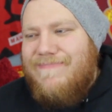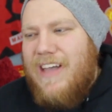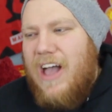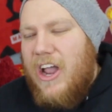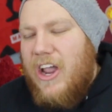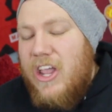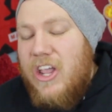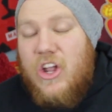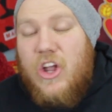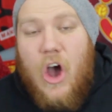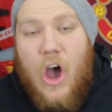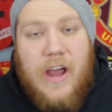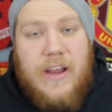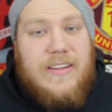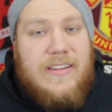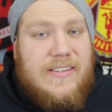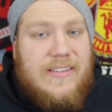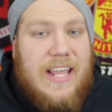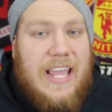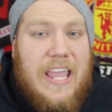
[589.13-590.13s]
I can
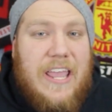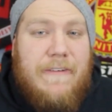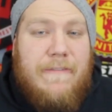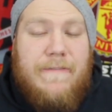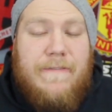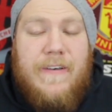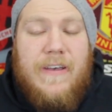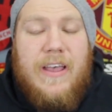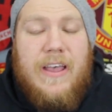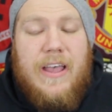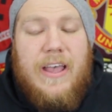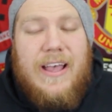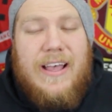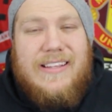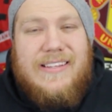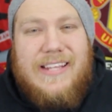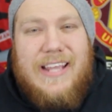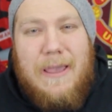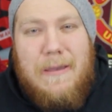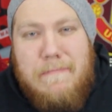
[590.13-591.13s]
kind of see
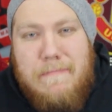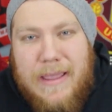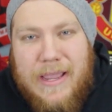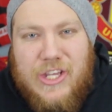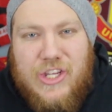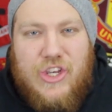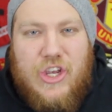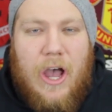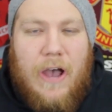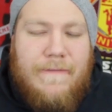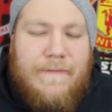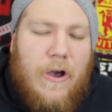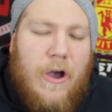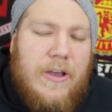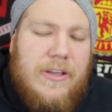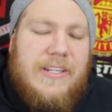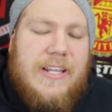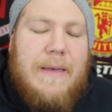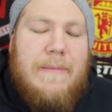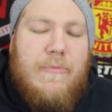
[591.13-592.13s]
a mixture of
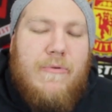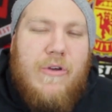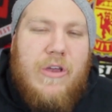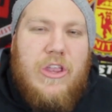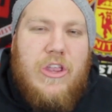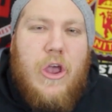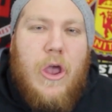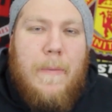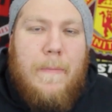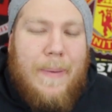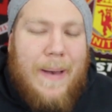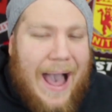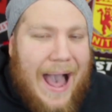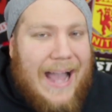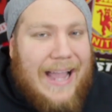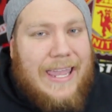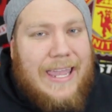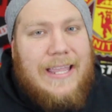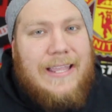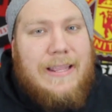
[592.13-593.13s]
Jose Mourinho
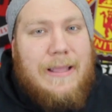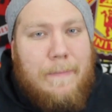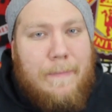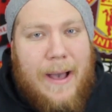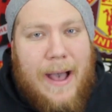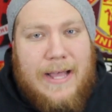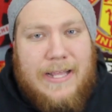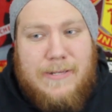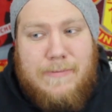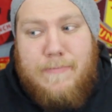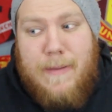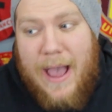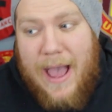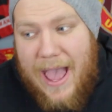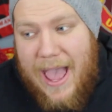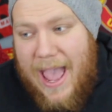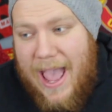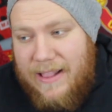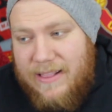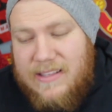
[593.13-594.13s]
parking the bus,
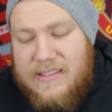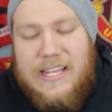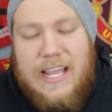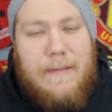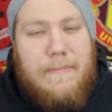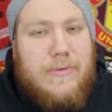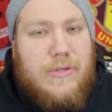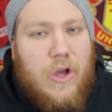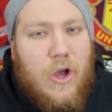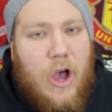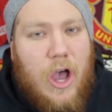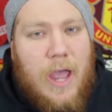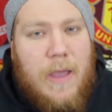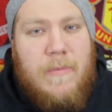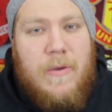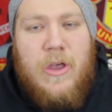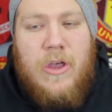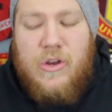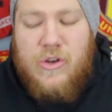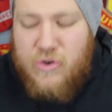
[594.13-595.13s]
but at the same
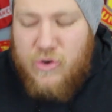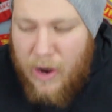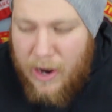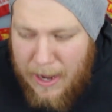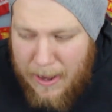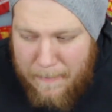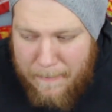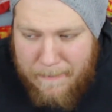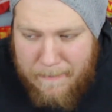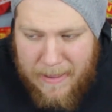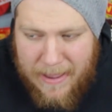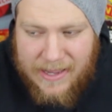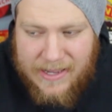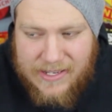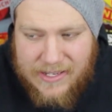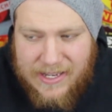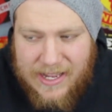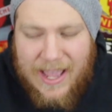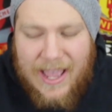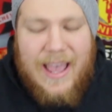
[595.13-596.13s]
time, trying to
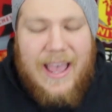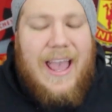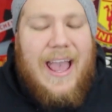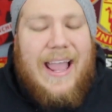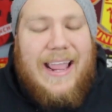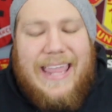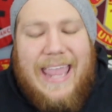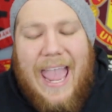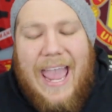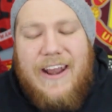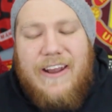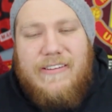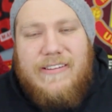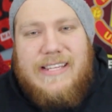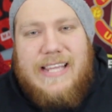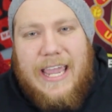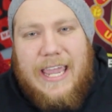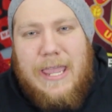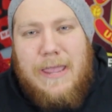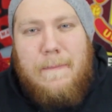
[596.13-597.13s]
mix a
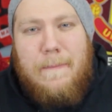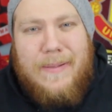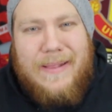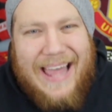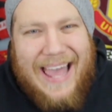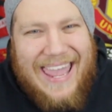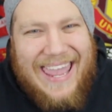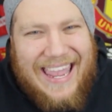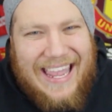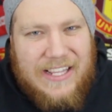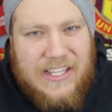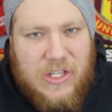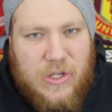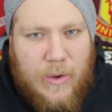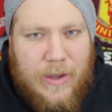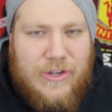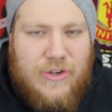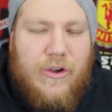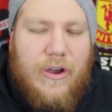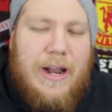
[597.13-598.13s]
counter-attacking play
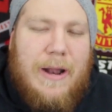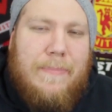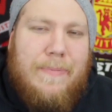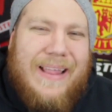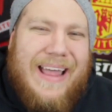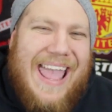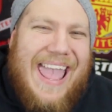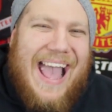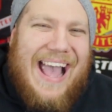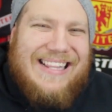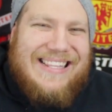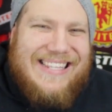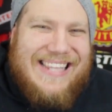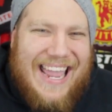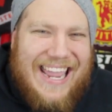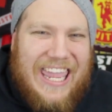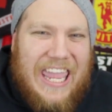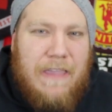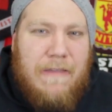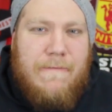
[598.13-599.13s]
into it, trying to play
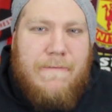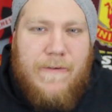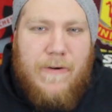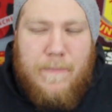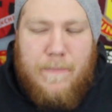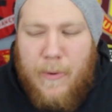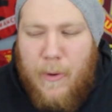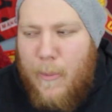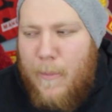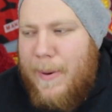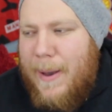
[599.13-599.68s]
attacking football.